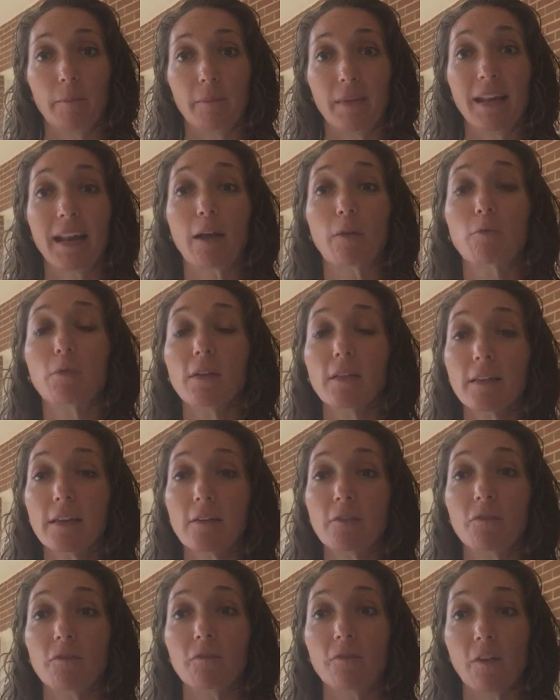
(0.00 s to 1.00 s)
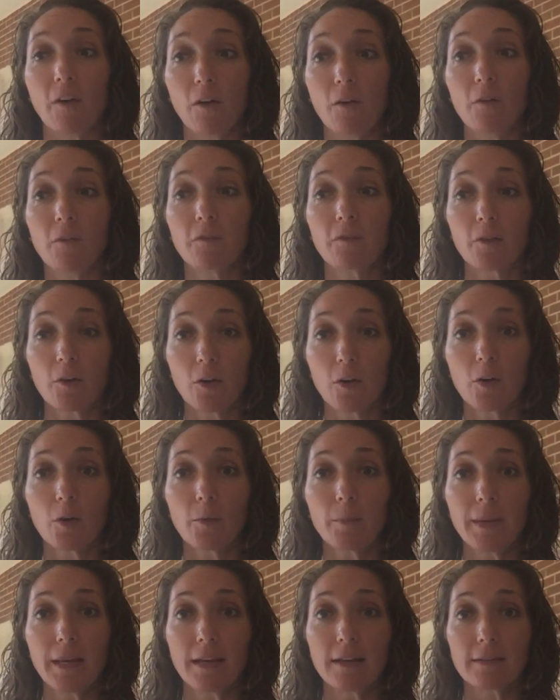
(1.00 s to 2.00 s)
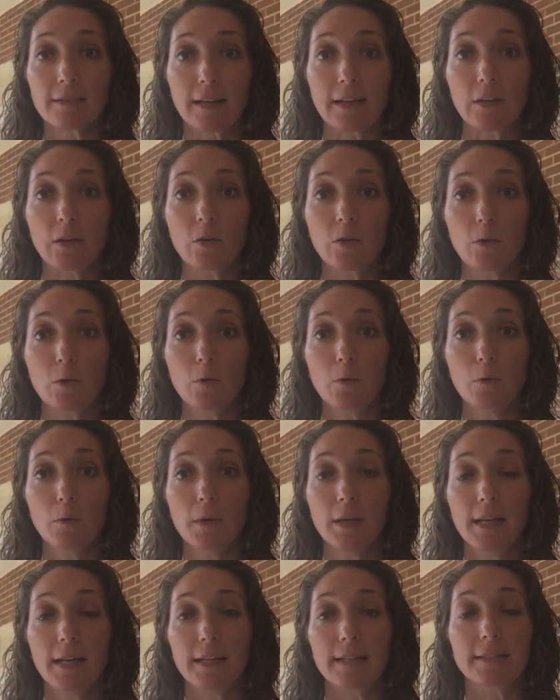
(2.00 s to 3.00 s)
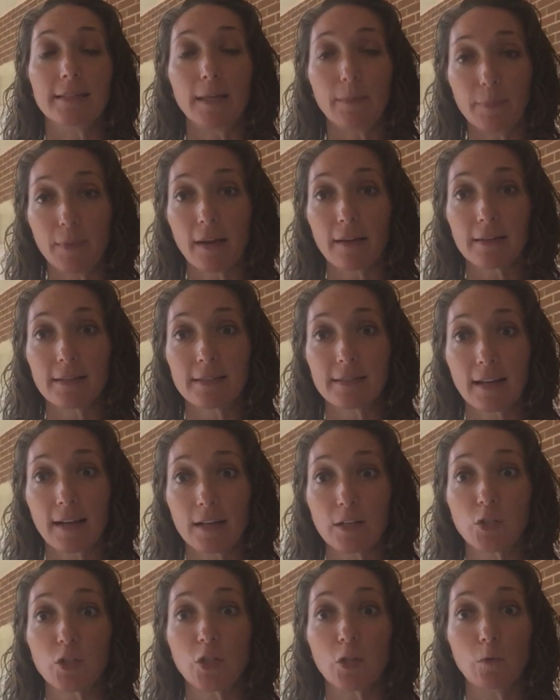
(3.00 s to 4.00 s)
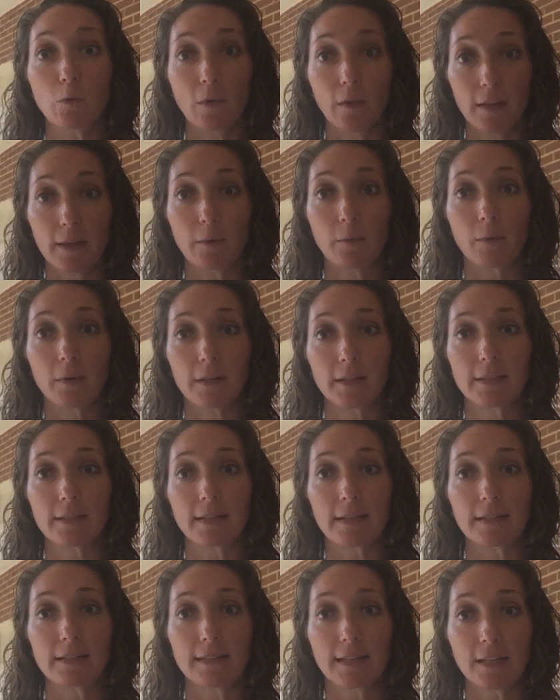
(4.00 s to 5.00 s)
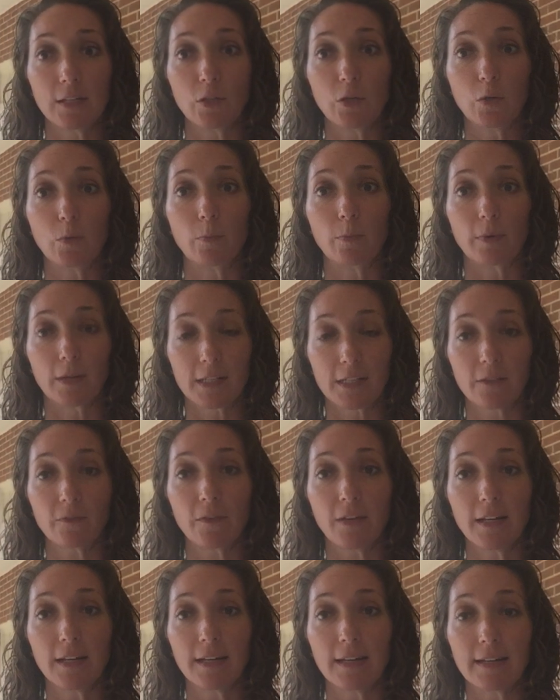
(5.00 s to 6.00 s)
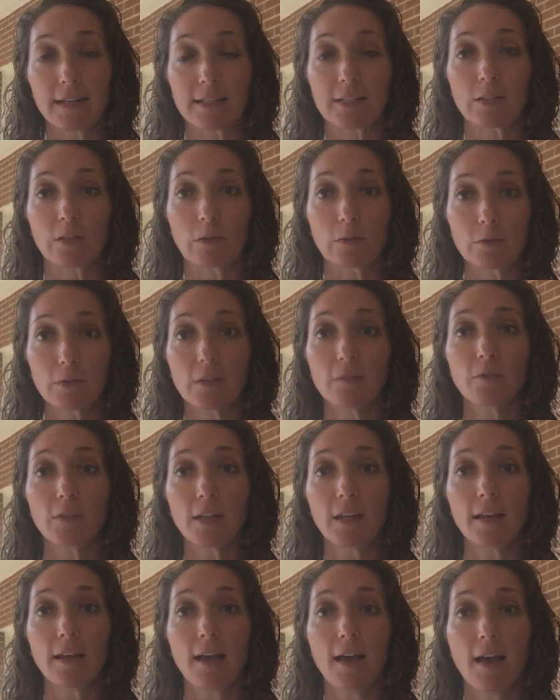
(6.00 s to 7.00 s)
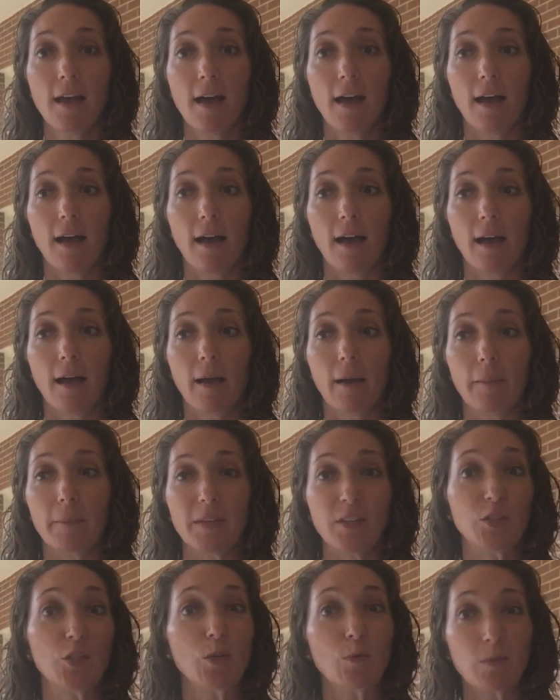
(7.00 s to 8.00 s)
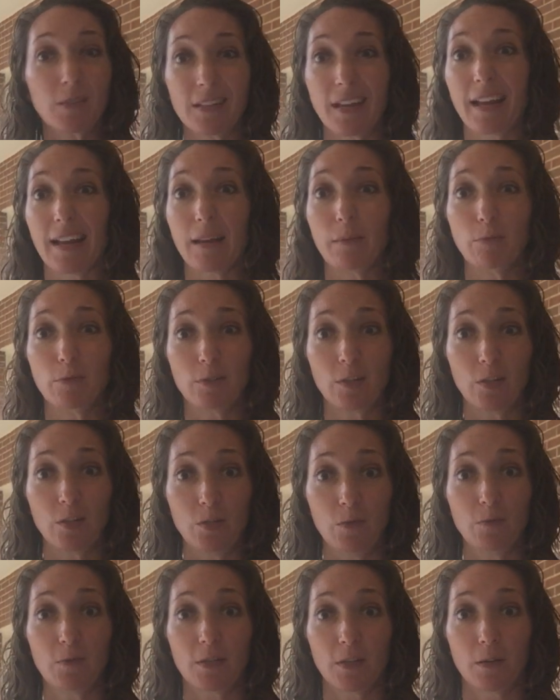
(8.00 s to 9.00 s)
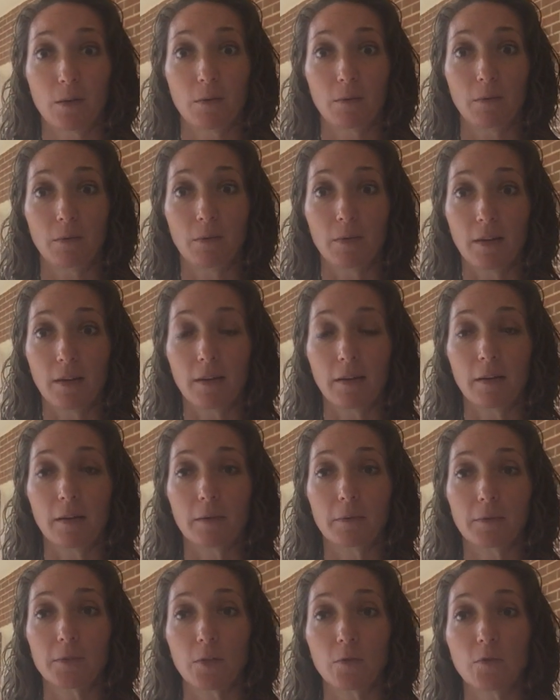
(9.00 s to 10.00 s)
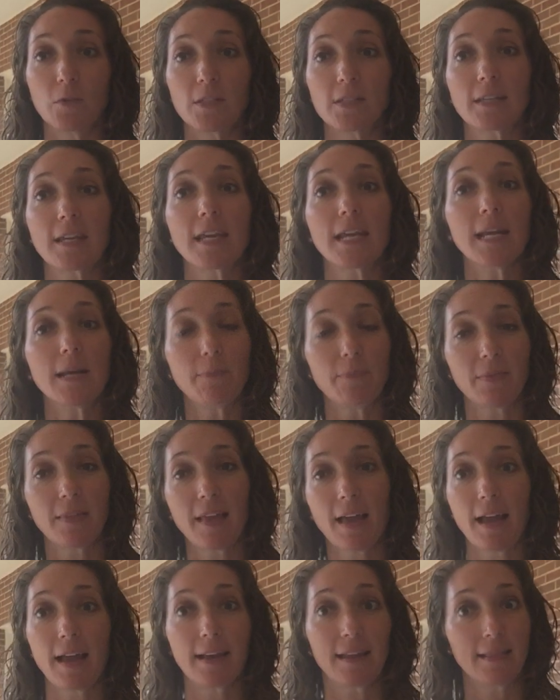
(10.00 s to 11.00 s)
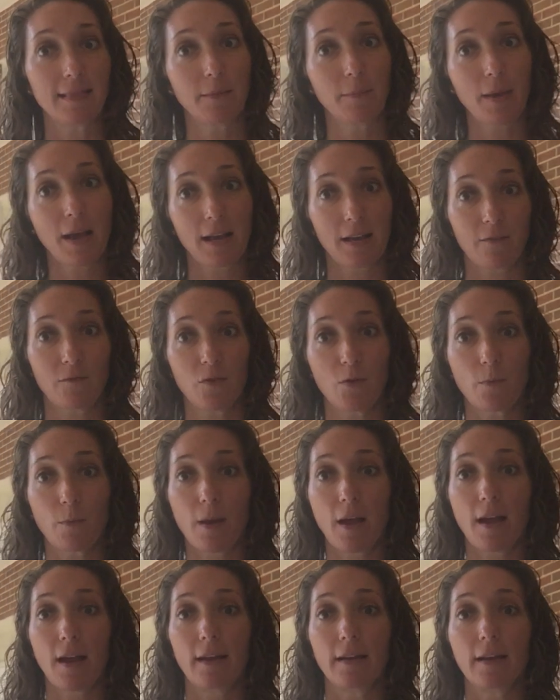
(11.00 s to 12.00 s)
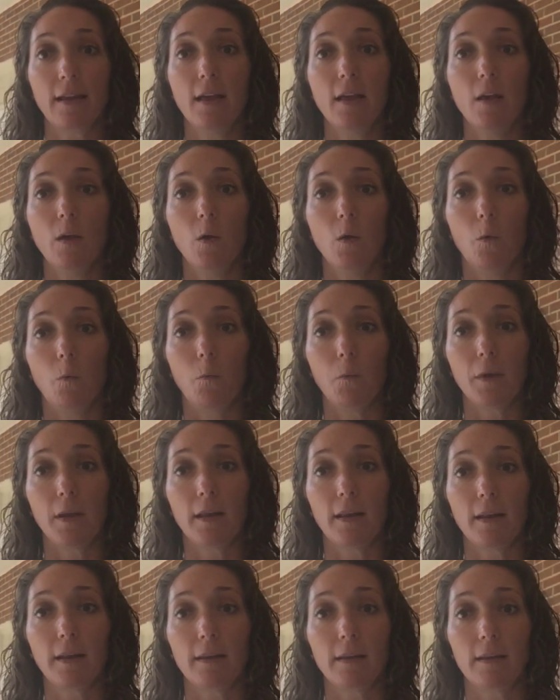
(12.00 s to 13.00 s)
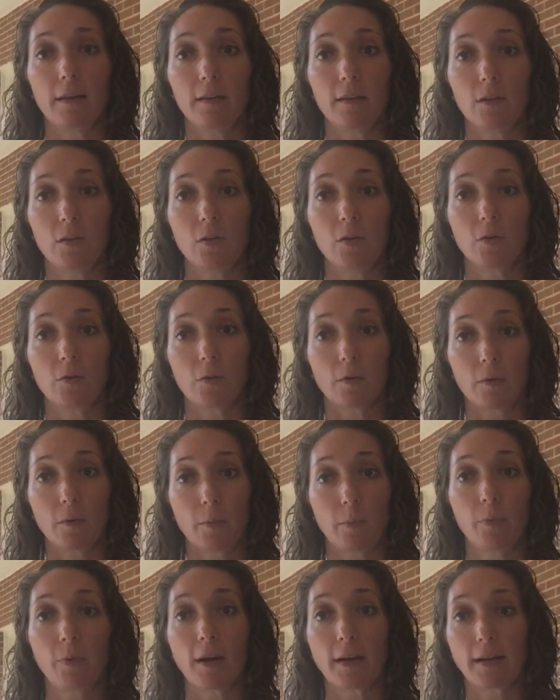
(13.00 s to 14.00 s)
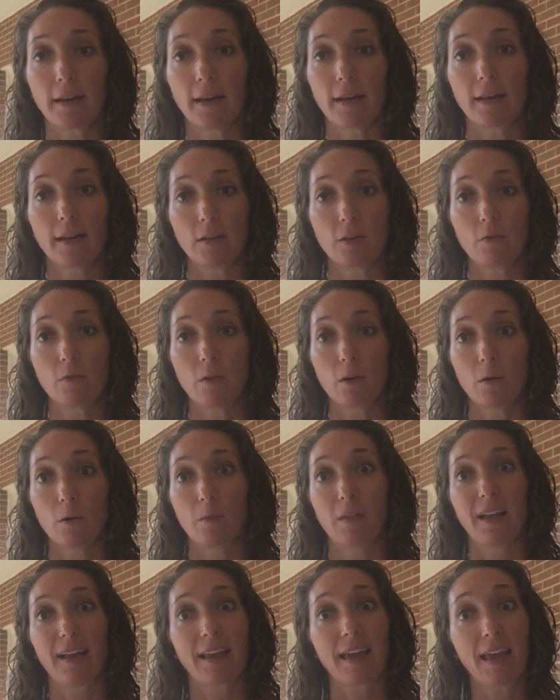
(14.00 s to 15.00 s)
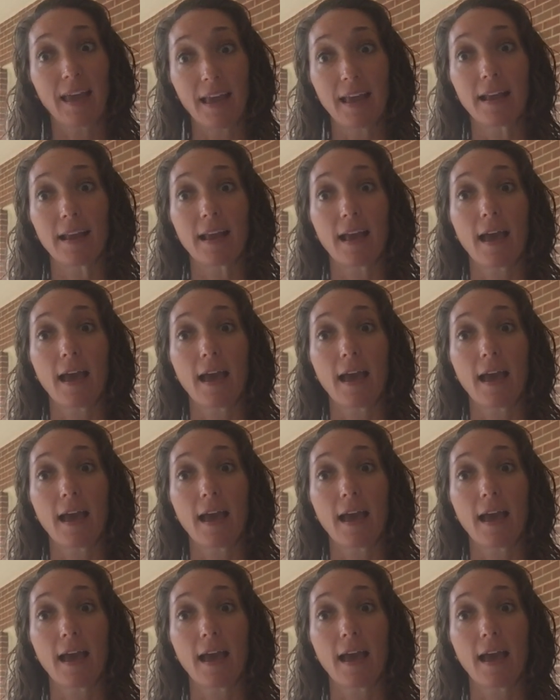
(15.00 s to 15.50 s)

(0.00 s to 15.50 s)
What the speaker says: And I really fell for her because I knew deep down inside she really wanted to continue breastfeeding exclusively, and she was not able to do so, you know. So just keep that in the back of your mind when you're pregnant and you know, like, hey,